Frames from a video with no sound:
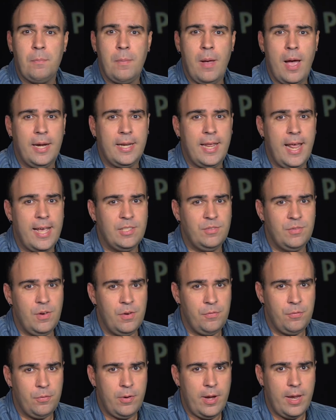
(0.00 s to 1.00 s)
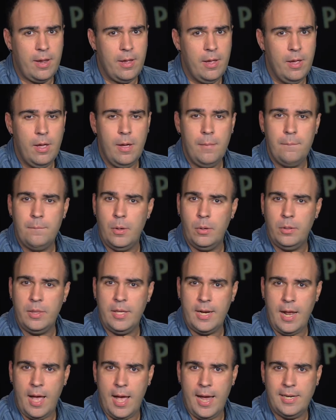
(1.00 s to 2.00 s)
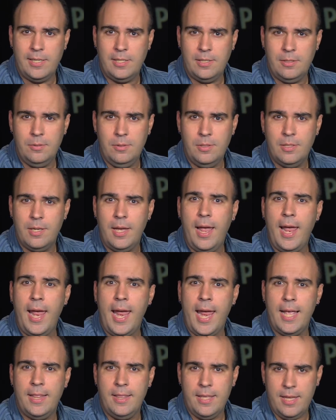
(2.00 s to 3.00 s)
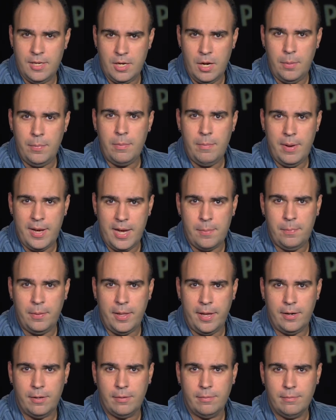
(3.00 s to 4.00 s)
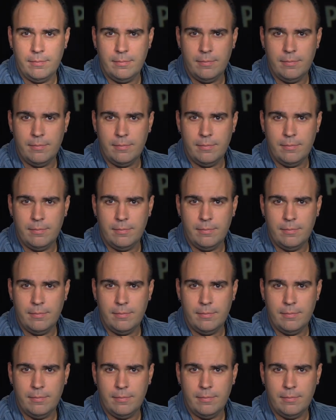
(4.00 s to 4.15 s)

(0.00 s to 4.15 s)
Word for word: our podcast for free, both in iTunes and the Adobe Media Player.